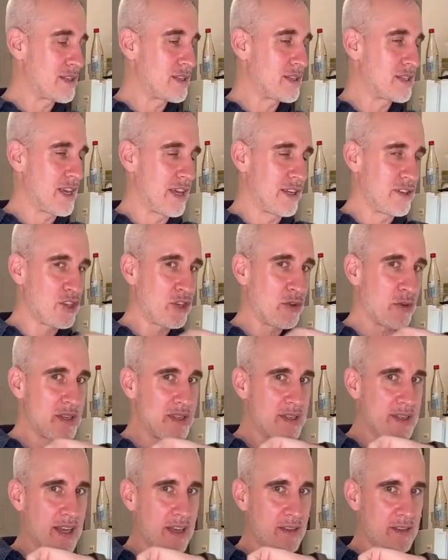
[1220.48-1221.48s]
is 10 degrees
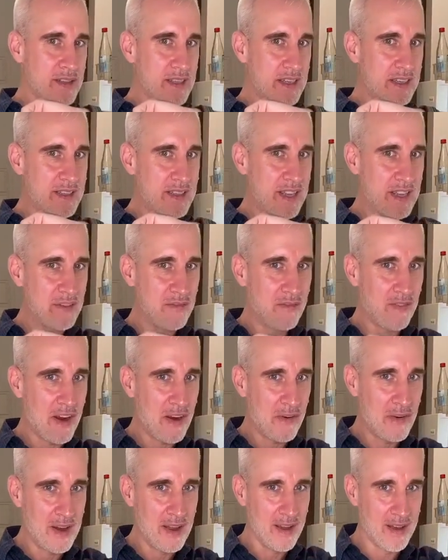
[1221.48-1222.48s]
Celsius in
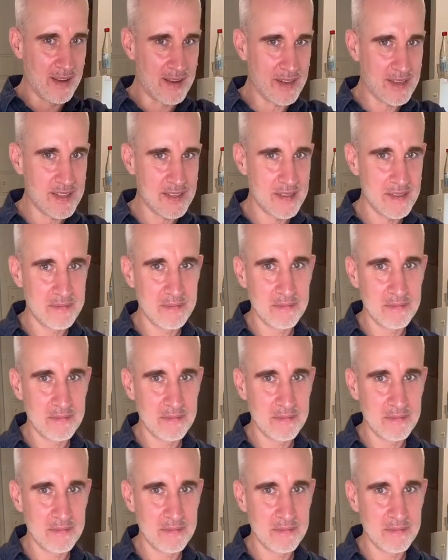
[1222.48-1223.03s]
Fahrenheit?